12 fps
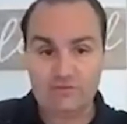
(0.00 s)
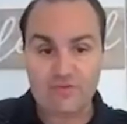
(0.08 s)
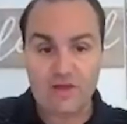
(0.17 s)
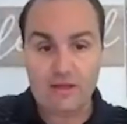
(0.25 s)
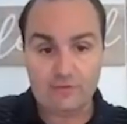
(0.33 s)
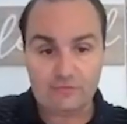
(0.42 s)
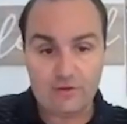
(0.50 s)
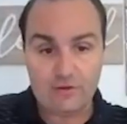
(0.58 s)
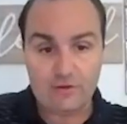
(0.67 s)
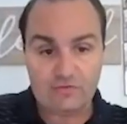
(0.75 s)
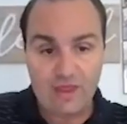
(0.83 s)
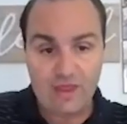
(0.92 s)
you this file. Now see how
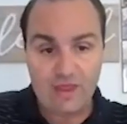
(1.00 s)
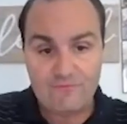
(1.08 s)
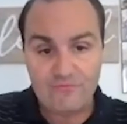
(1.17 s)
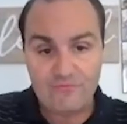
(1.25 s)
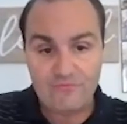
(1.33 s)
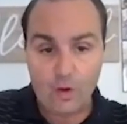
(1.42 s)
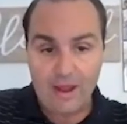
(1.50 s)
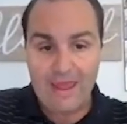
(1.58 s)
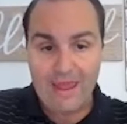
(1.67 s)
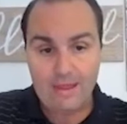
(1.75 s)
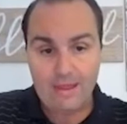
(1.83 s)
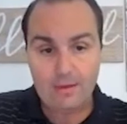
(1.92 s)
it says
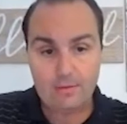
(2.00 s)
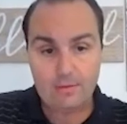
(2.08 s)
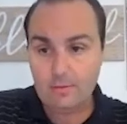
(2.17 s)
M4A?